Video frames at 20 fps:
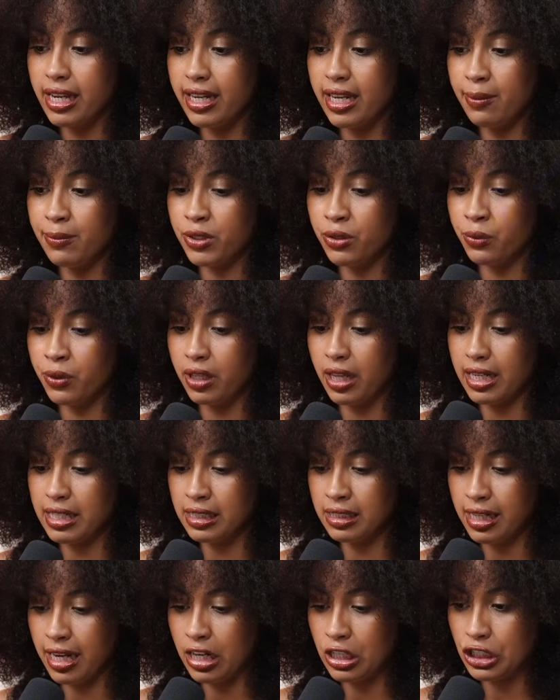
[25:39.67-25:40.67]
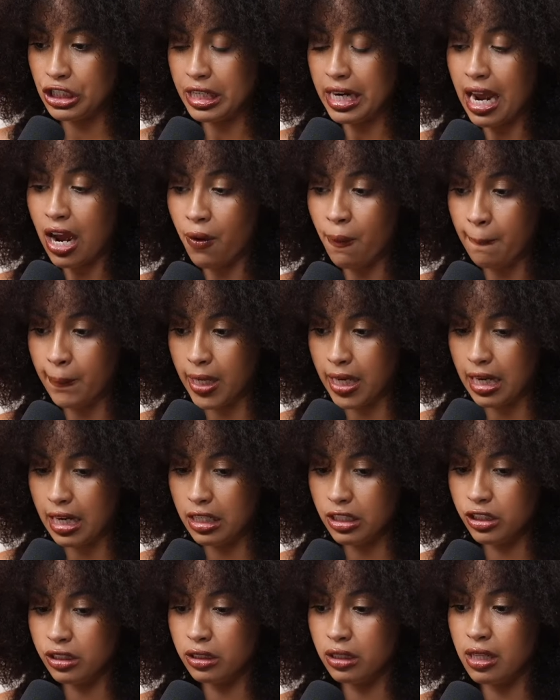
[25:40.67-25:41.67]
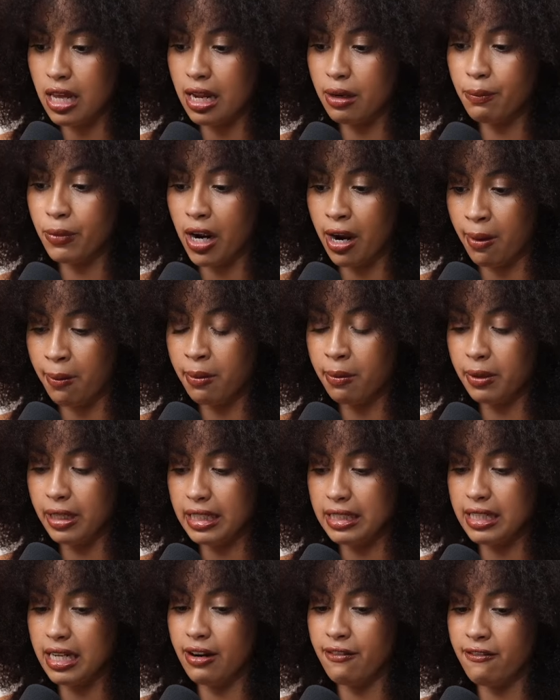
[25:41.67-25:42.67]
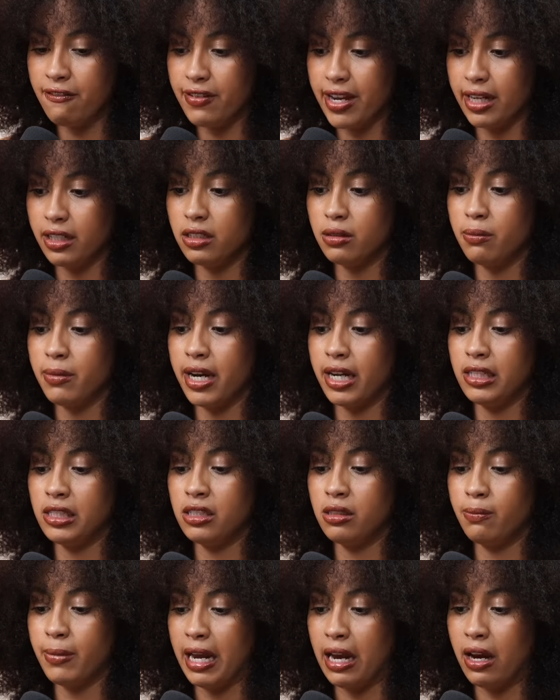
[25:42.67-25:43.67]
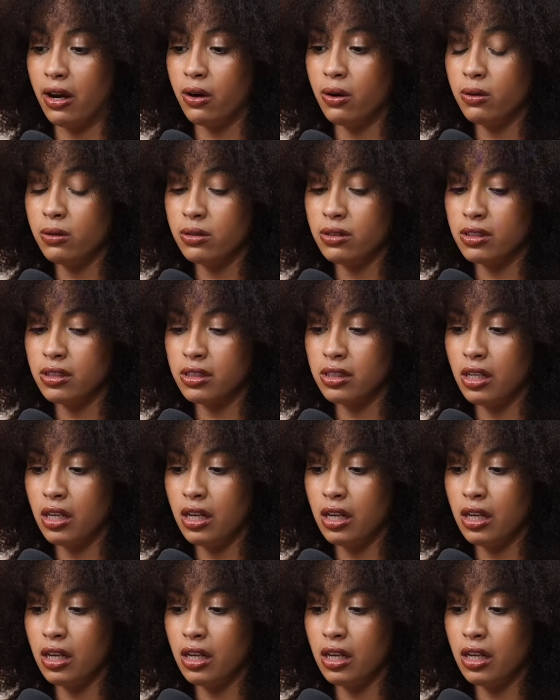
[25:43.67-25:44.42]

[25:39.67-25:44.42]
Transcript: came to realization how much that probably did affect my spouse,